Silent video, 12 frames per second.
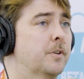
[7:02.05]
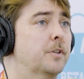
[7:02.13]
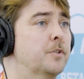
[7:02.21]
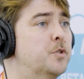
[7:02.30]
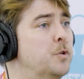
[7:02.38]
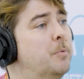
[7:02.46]
are
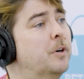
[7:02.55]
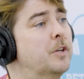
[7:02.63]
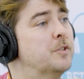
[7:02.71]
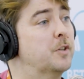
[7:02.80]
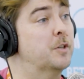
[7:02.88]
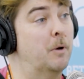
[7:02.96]
super
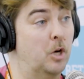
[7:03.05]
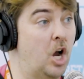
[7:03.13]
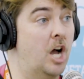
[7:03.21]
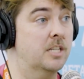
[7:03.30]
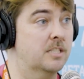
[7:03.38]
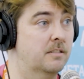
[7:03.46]
concerned about
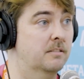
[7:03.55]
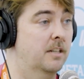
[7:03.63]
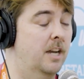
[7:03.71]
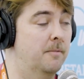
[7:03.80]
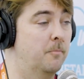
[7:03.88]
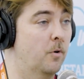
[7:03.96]
cost
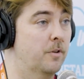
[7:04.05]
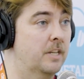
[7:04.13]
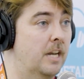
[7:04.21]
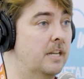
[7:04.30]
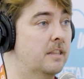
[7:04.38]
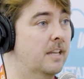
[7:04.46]
more than
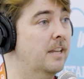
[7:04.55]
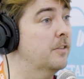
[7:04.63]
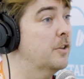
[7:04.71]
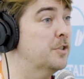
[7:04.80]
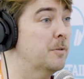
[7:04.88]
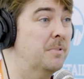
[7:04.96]
anything, and
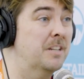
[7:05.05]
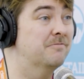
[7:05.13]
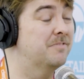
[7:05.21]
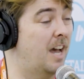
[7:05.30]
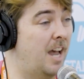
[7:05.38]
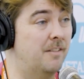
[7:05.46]
they're shipping
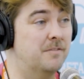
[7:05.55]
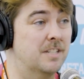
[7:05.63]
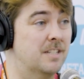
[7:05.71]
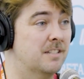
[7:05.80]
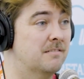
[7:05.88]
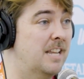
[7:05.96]
5
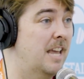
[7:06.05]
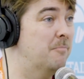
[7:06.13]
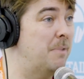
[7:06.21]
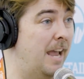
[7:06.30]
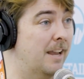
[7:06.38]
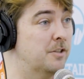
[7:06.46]
to 10
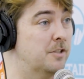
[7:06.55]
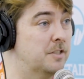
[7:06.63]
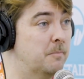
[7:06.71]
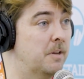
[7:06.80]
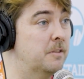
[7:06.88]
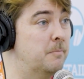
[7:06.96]
packages a
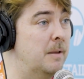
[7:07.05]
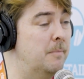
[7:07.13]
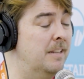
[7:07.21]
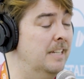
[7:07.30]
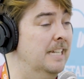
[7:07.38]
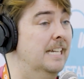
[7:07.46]
month,
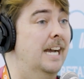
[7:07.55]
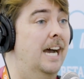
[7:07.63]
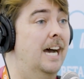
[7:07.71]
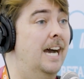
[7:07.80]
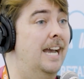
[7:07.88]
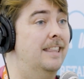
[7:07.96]
maybe.
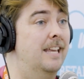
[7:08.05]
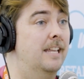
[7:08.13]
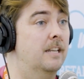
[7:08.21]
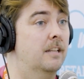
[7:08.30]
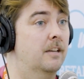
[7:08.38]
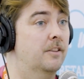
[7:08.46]
And
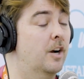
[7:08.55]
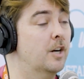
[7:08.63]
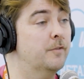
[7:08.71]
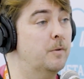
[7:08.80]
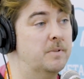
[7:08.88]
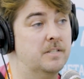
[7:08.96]
then the heart
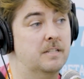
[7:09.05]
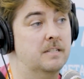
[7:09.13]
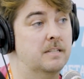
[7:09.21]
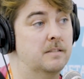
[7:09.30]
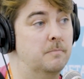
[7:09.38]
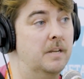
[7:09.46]
of our business
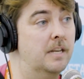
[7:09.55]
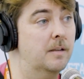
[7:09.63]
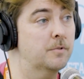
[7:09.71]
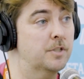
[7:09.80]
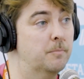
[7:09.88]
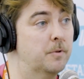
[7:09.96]
is medium
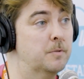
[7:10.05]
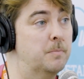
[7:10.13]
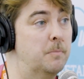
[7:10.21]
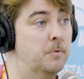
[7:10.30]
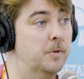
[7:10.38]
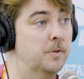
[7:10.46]
shippers,
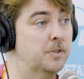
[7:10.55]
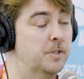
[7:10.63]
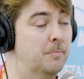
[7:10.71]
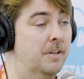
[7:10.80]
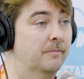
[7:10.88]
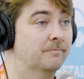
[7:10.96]
people who are
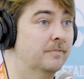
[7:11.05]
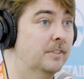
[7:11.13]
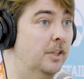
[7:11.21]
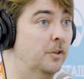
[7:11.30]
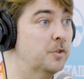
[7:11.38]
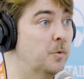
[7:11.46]
shipping
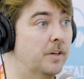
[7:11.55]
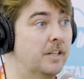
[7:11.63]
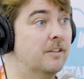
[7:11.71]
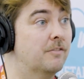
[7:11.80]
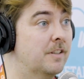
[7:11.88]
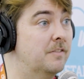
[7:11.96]
20
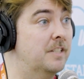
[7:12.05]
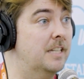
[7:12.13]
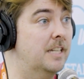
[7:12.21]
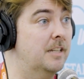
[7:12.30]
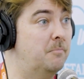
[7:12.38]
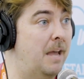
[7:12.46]
to
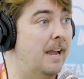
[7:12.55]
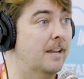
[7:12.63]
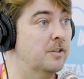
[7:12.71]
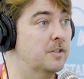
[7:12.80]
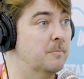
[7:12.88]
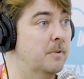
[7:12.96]
50
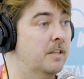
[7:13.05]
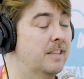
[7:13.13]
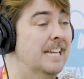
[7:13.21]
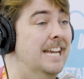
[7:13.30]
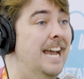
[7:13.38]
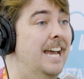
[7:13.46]
packages a month,
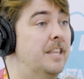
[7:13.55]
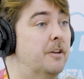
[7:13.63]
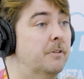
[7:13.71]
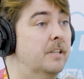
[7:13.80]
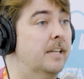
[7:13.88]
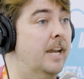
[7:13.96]
and they
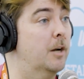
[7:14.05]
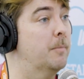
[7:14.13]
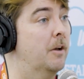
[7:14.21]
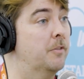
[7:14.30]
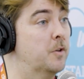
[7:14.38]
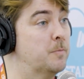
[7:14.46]
really care
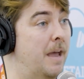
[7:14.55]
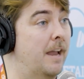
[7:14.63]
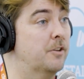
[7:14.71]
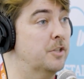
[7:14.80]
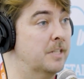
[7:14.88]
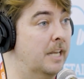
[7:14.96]
about those
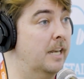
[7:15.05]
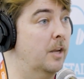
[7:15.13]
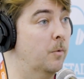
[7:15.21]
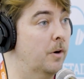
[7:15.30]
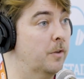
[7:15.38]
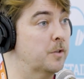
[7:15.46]
packages getting
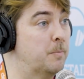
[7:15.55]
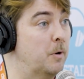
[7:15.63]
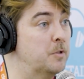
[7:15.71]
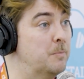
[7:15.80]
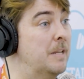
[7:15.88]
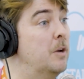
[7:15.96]
where they're
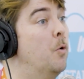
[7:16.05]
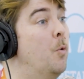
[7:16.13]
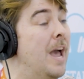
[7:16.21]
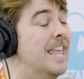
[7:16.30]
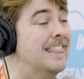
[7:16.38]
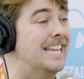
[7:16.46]
supposed to be
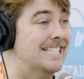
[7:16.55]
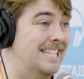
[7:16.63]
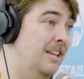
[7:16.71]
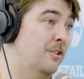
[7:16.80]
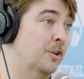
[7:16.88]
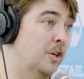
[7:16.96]
when they
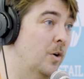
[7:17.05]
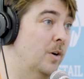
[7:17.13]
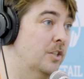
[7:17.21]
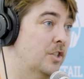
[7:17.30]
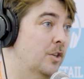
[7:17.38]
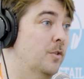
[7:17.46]
say they're
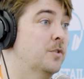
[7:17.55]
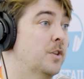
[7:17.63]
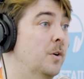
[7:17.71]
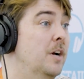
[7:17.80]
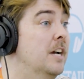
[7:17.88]
going to. So